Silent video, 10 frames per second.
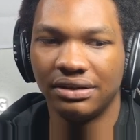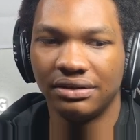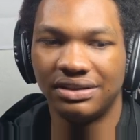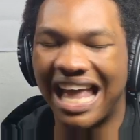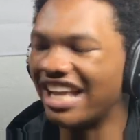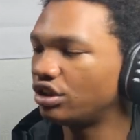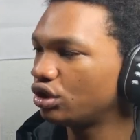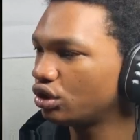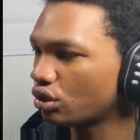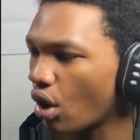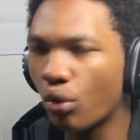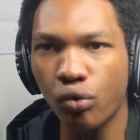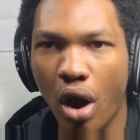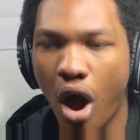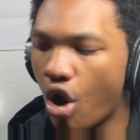that is so
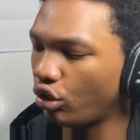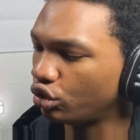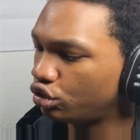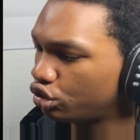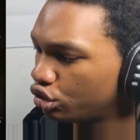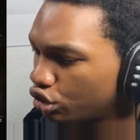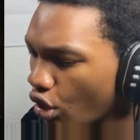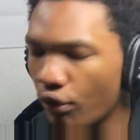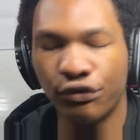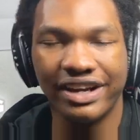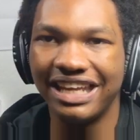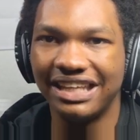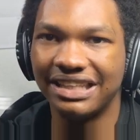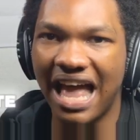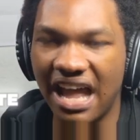wrong, so freaking
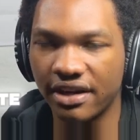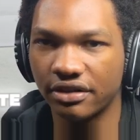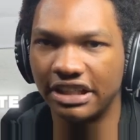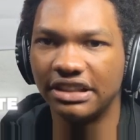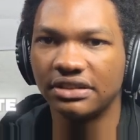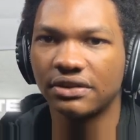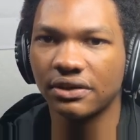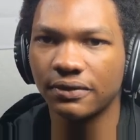inaccurate,